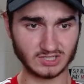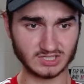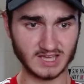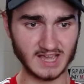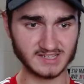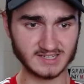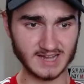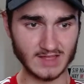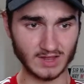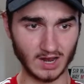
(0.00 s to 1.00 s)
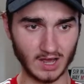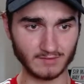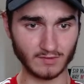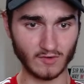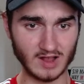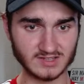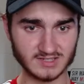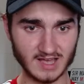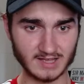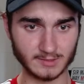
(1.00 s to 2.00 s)
just kicks it down the line. Varane's
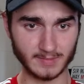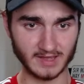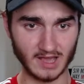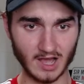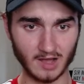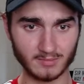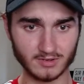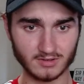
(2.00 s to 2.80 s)
there to pick it up.